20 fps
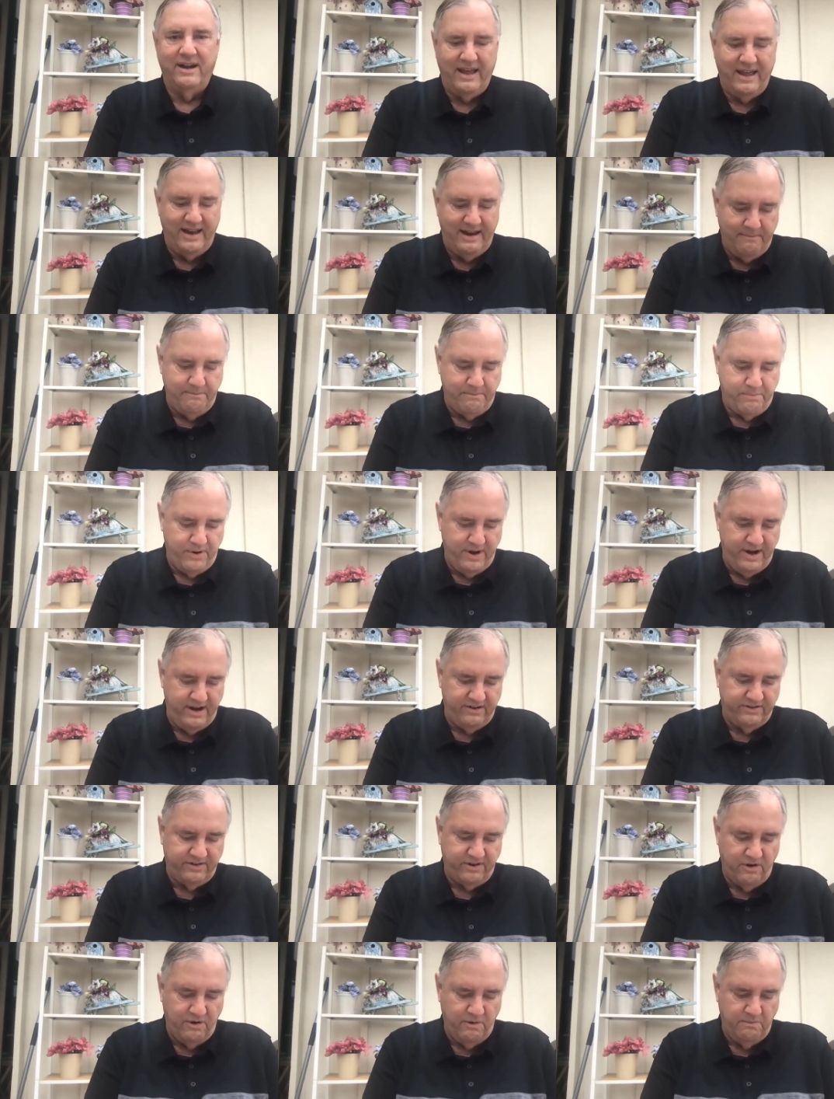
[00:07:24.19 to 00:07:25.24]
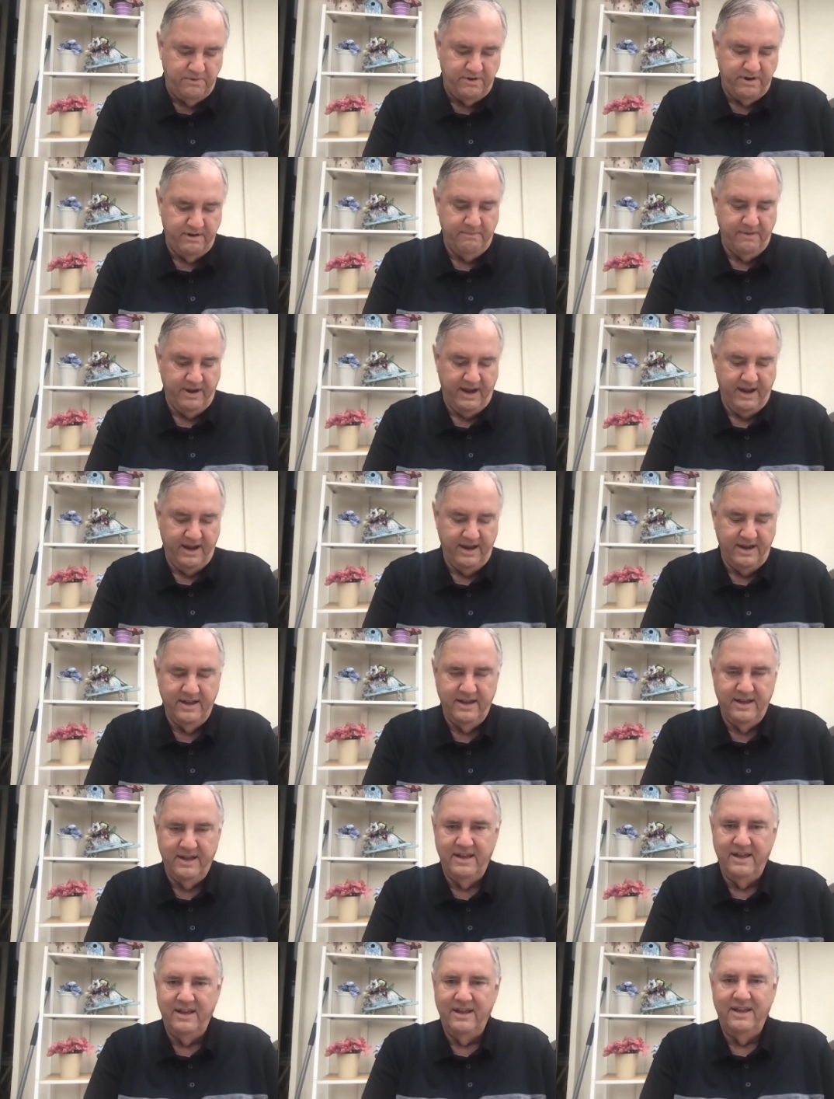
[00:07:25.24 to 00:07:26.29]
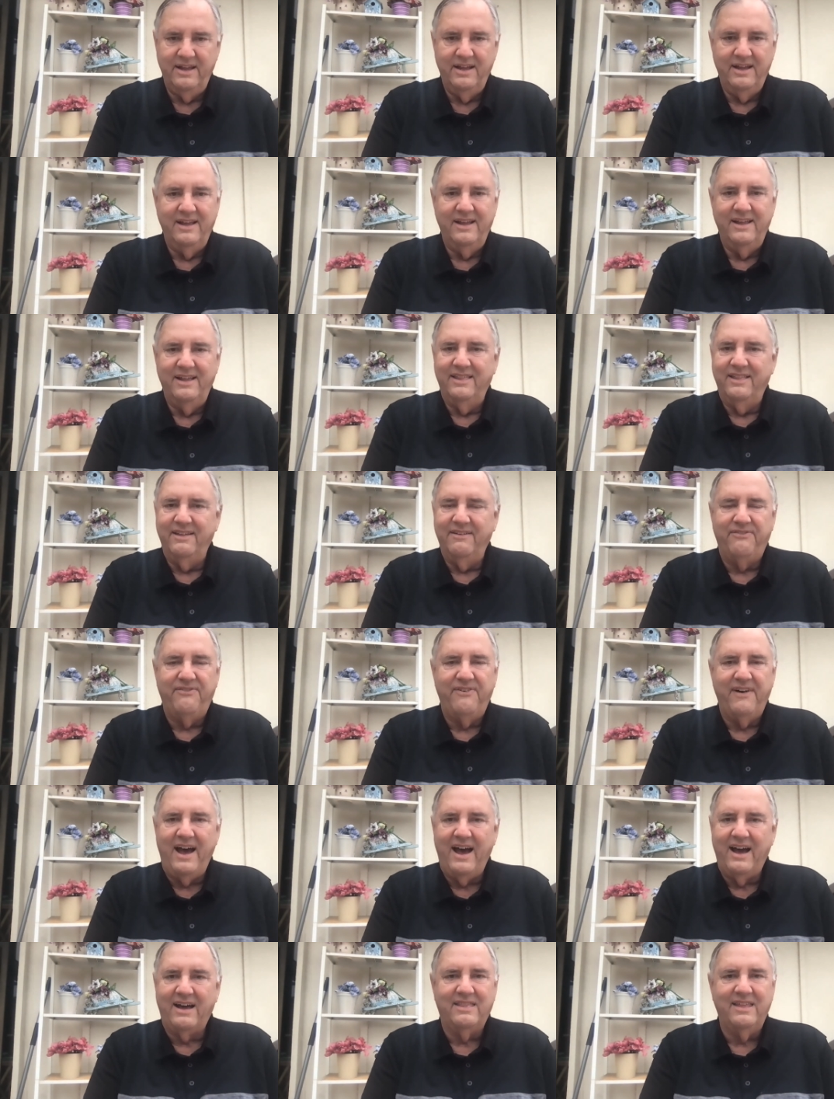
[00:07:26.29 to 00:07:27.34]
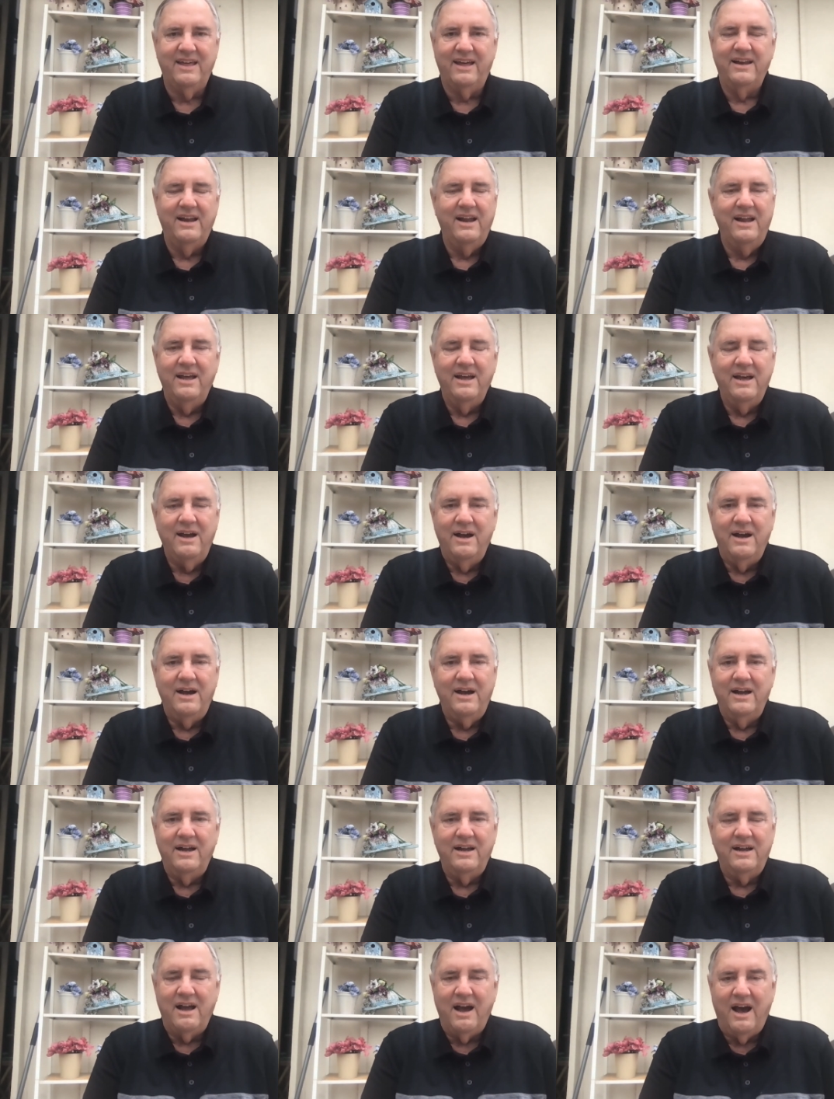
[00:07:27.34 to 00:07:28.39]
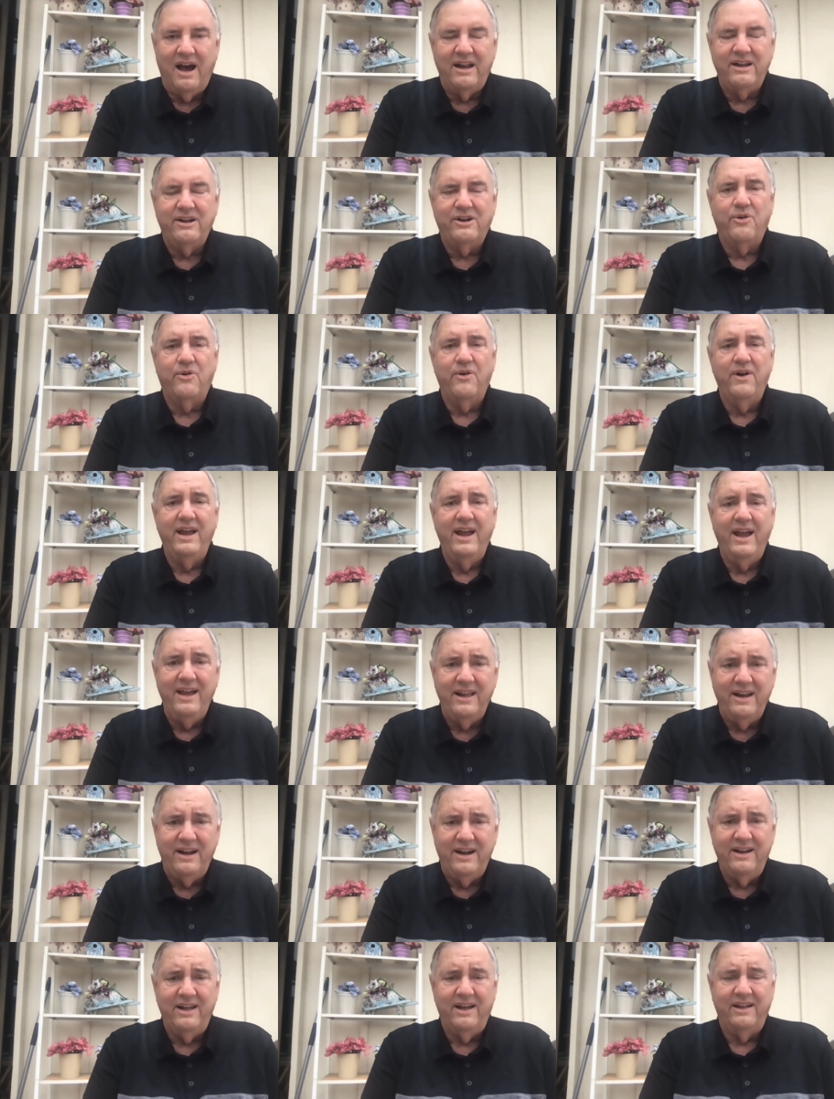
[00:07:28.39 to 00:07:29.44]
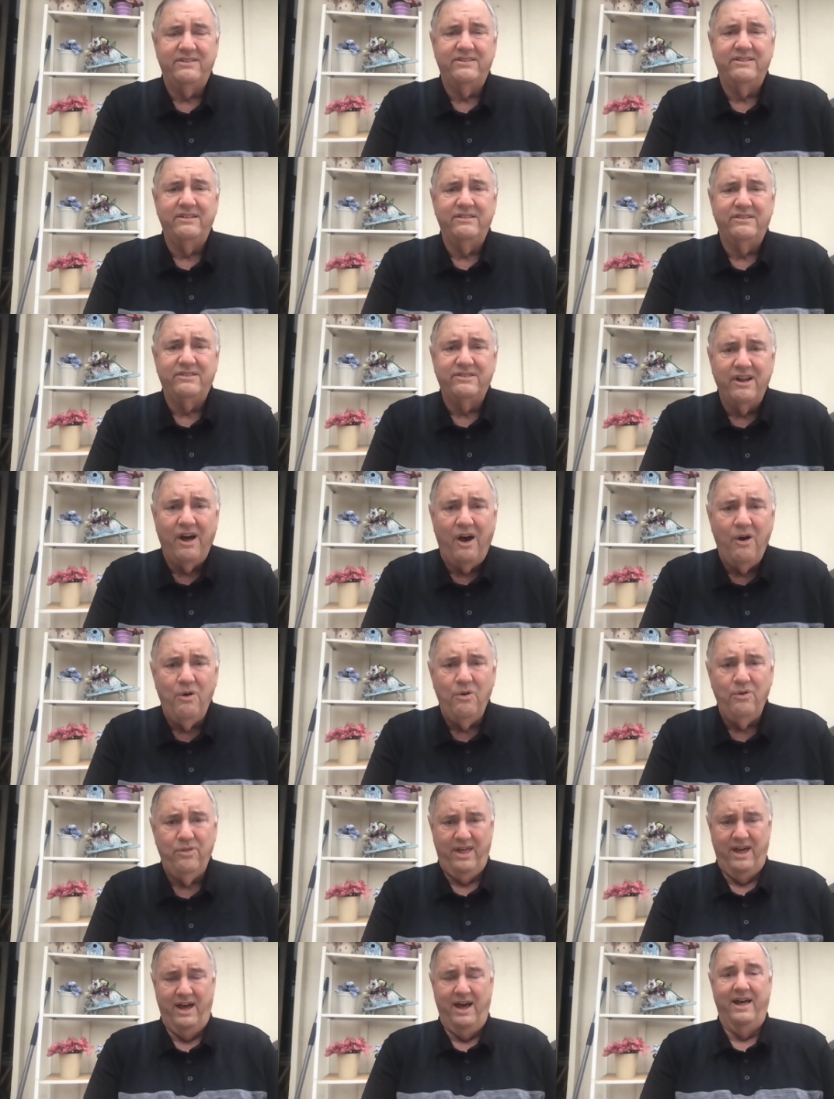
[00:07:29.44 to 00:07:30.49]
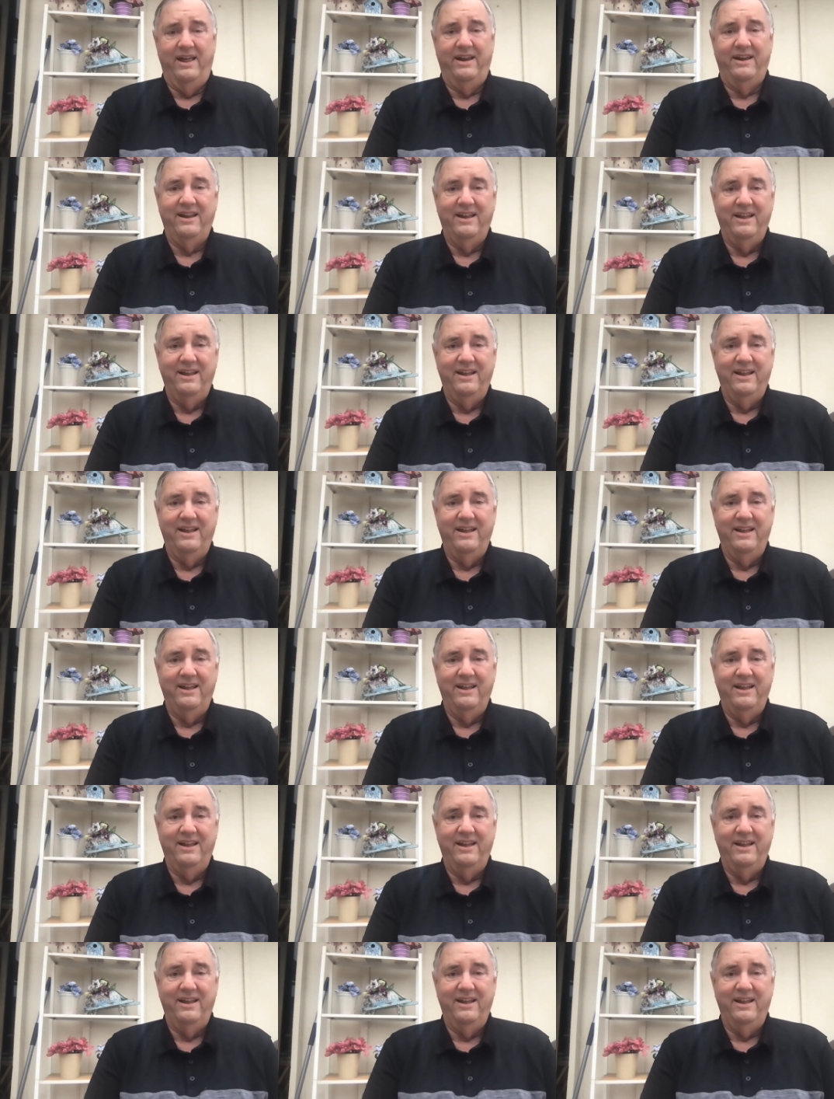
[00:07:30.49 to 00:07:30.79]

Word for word: And it brings home to me the fact that God created us so that